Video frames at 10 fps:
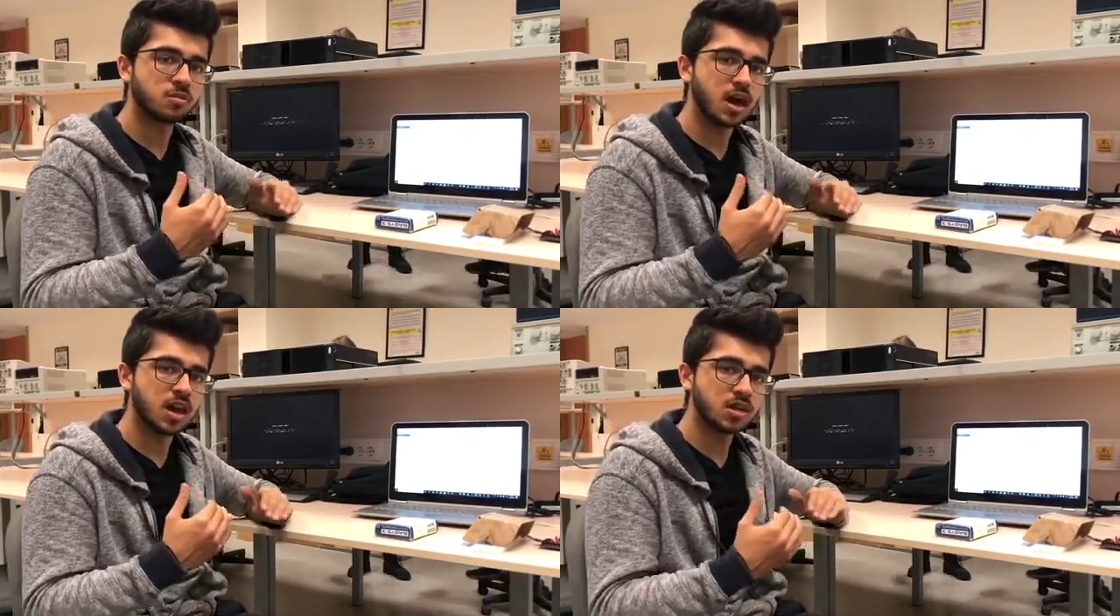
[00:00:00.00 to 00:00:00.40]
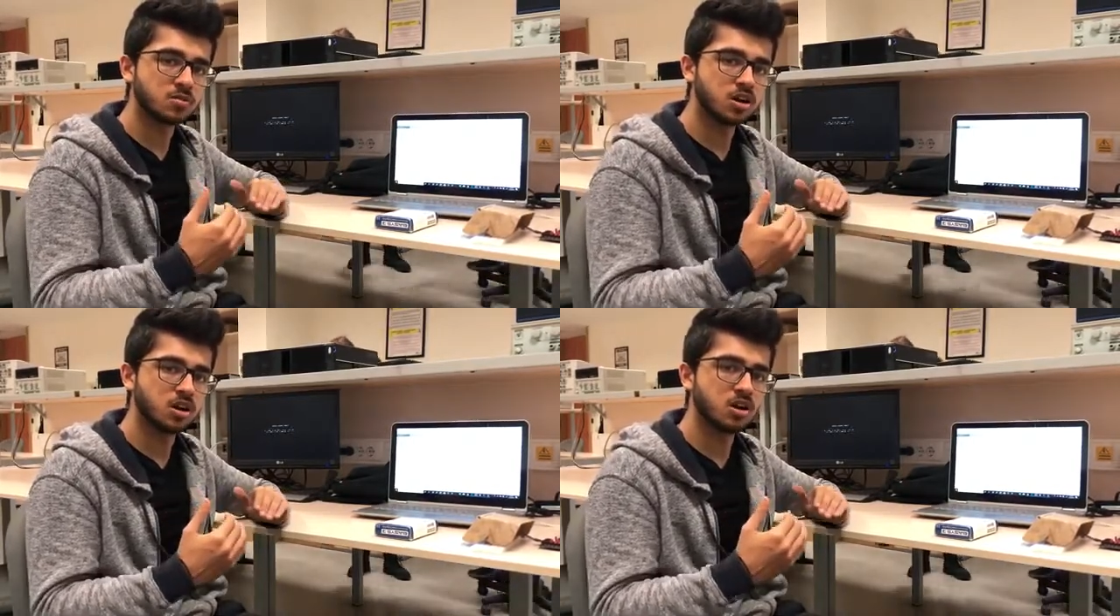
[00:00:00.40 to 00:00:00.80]

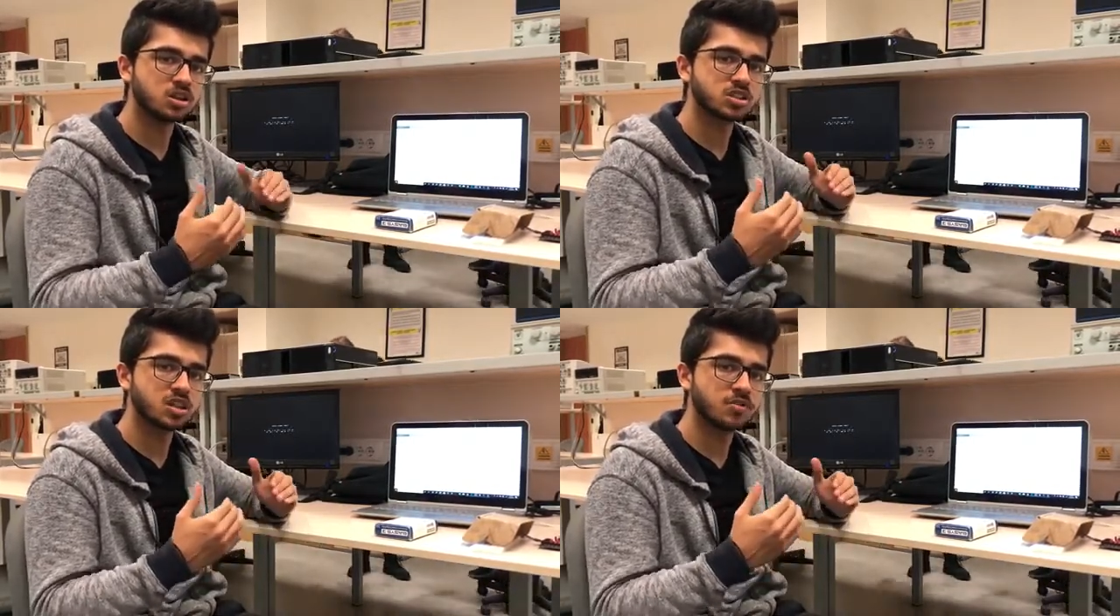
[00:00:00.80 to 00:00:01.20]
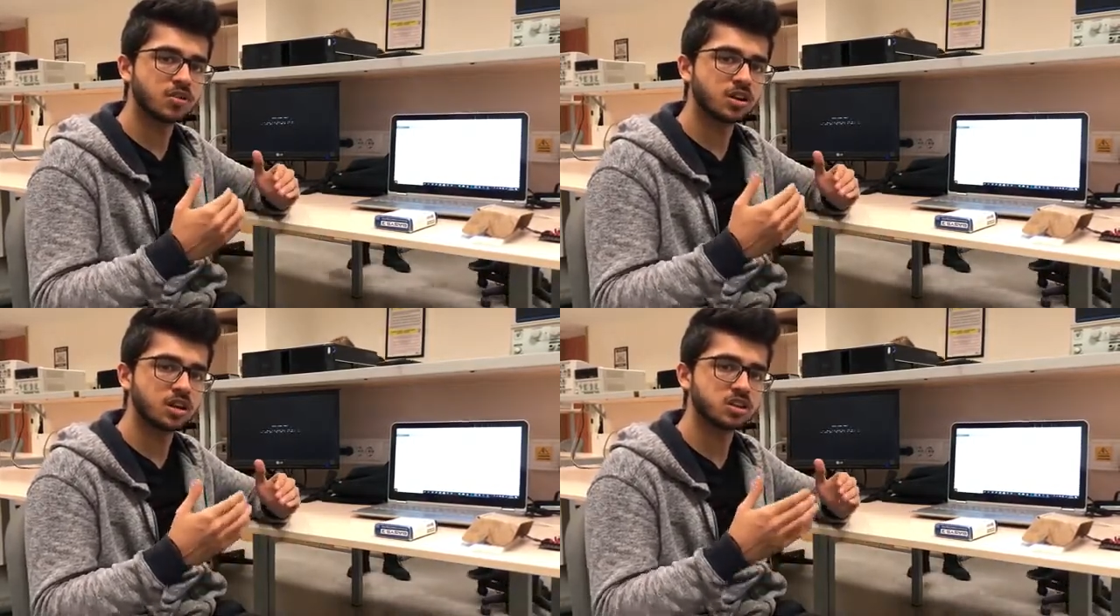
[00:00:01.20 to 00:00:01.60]
animal or
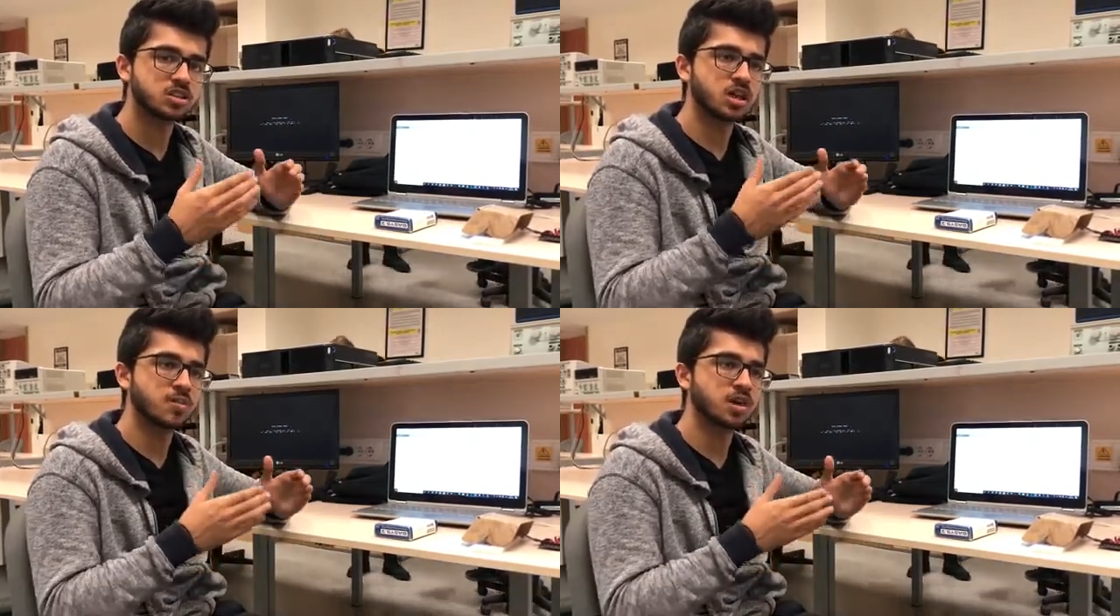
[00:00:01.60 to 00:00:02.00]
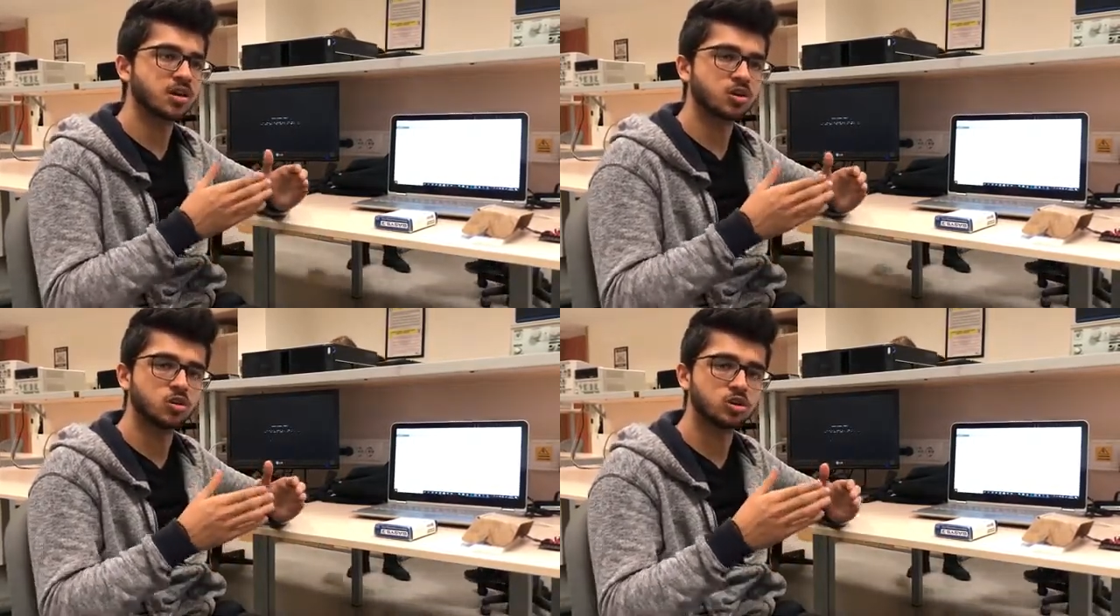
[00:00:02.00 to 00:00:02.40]
someone is coming
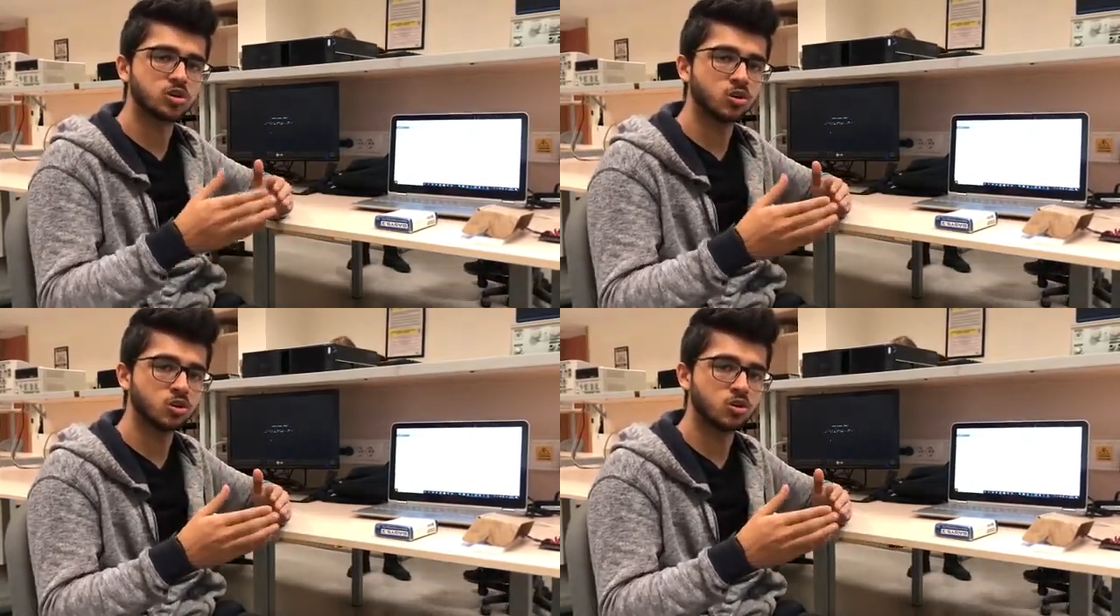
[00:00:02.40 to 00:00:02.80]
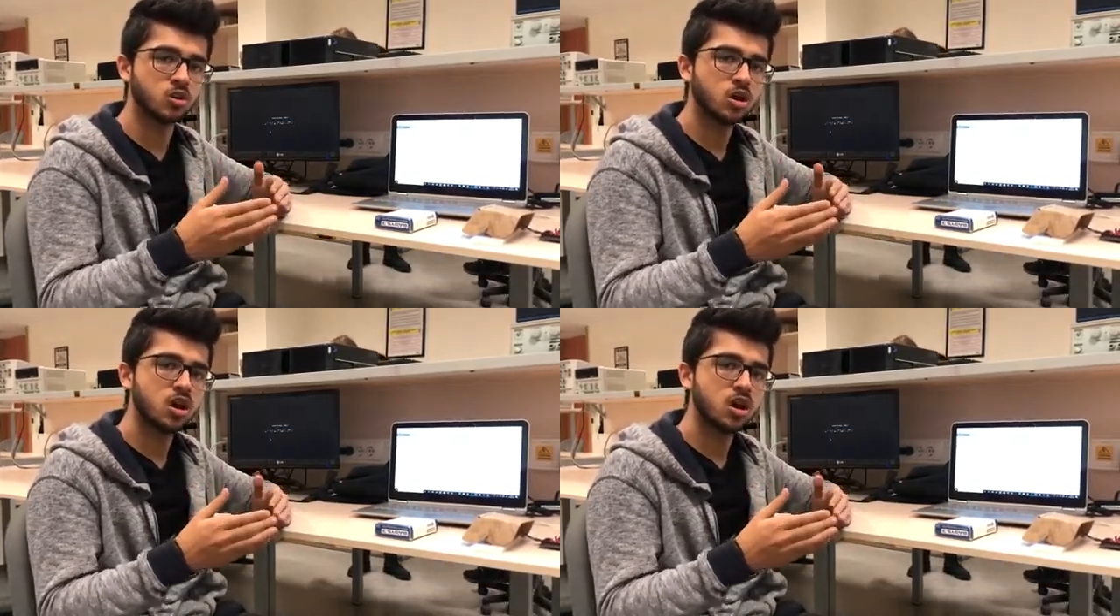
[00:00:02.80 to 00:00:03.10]
close to you